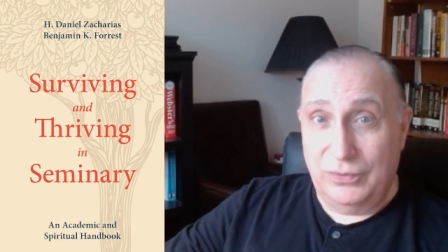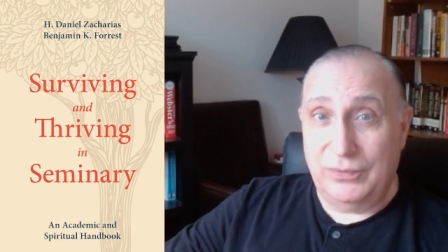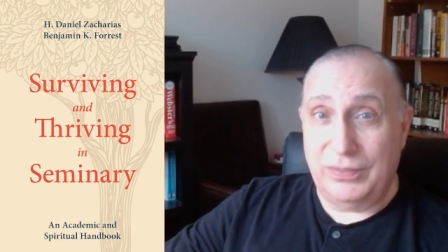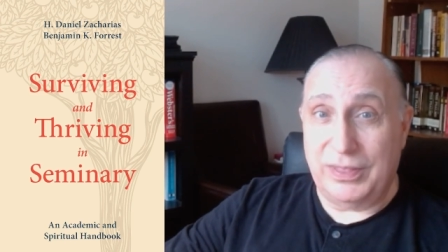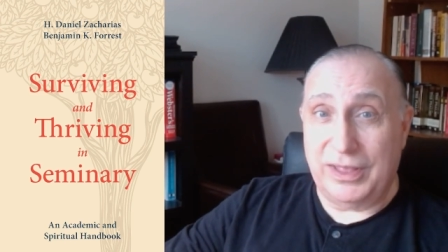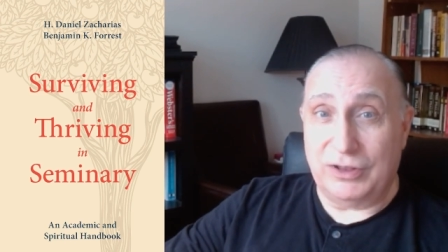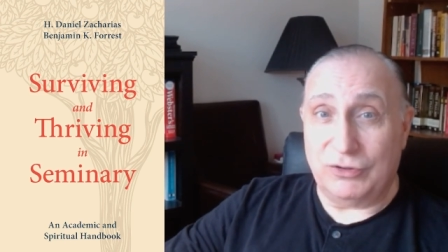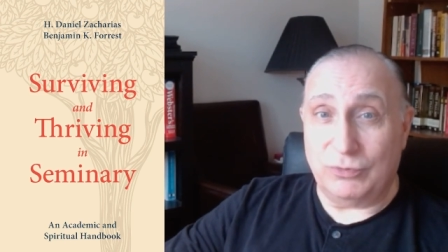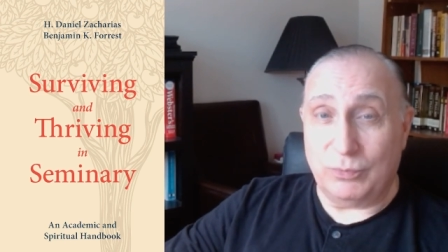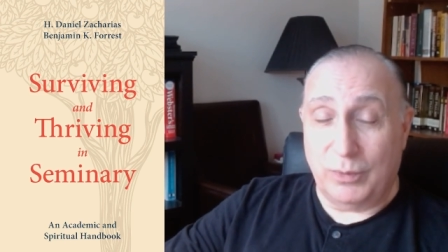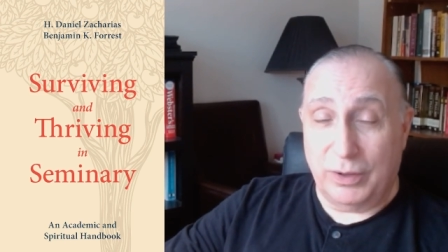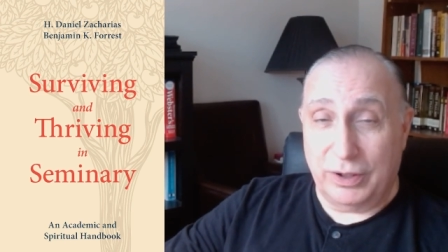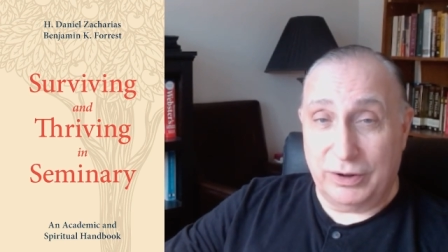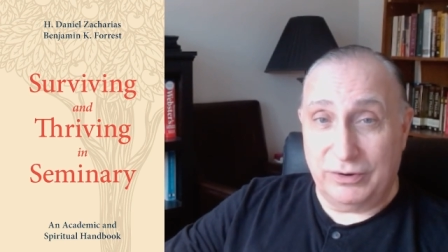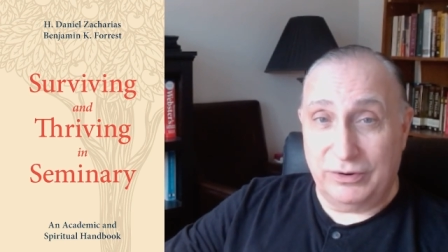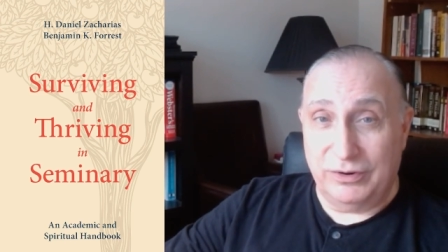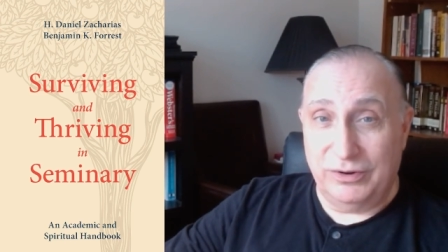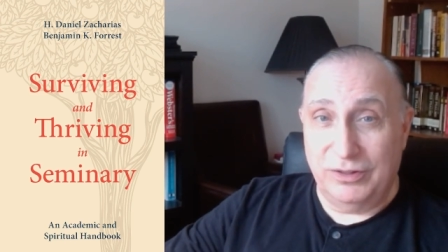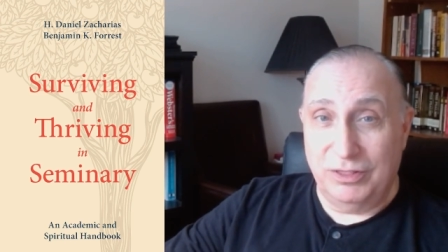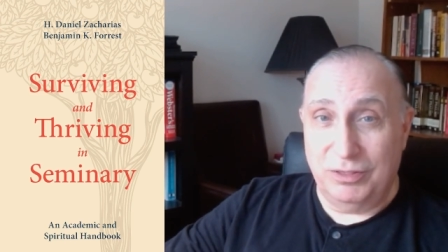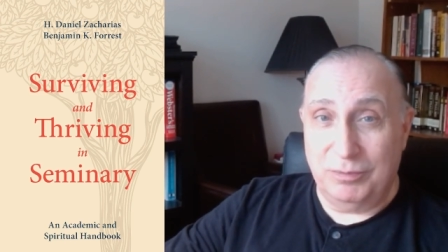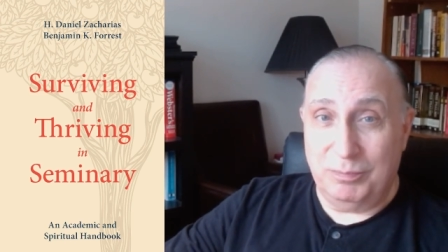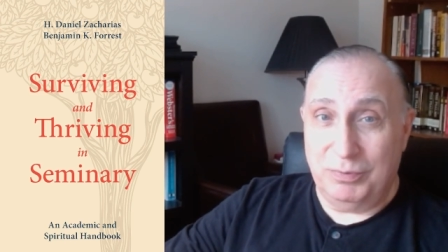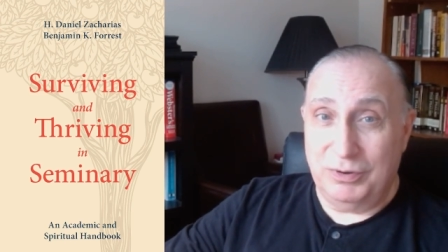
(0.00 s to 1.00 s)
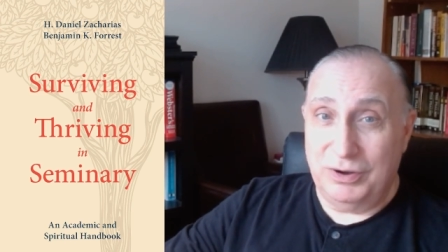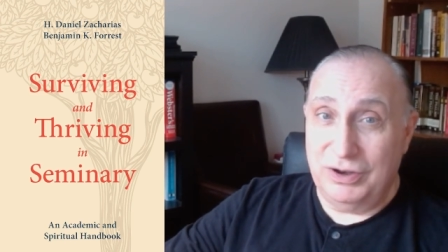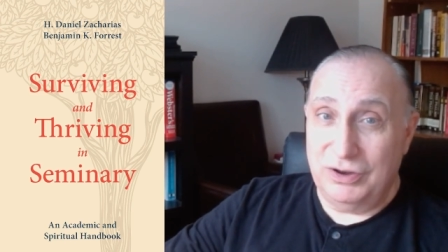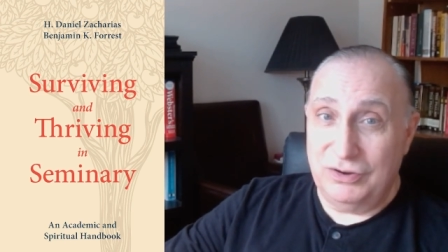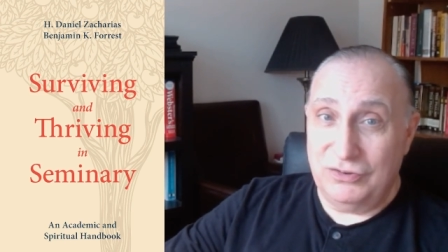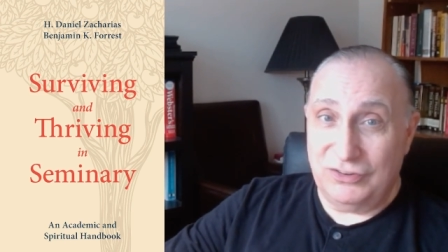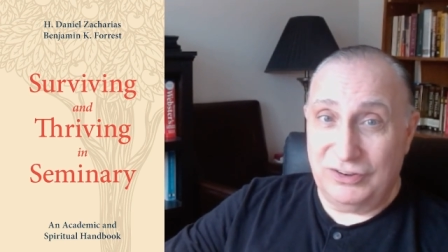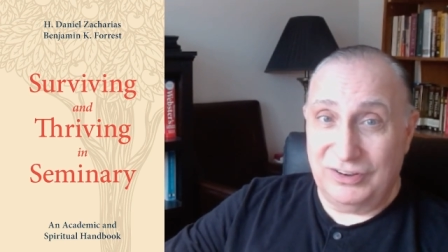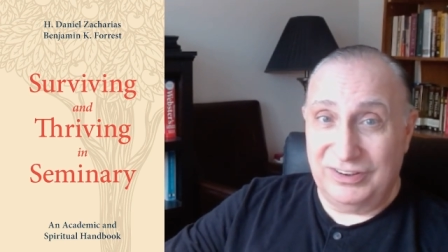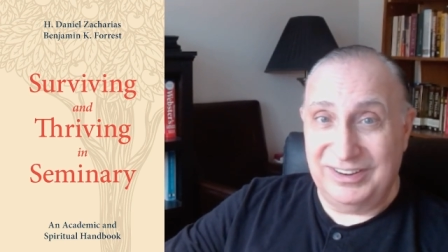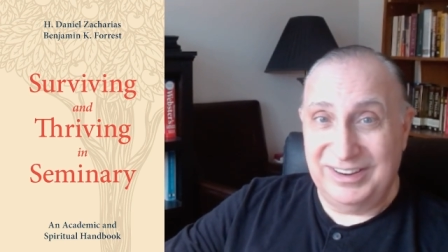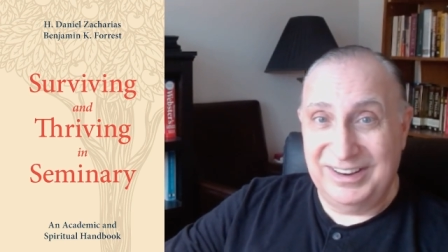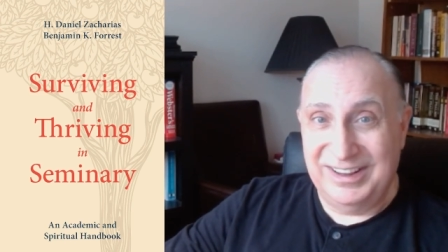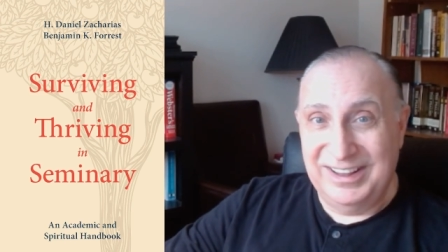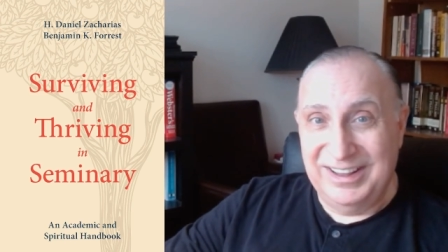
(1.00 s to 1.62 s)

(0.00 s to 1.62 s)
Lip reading: That's water under the bridge, and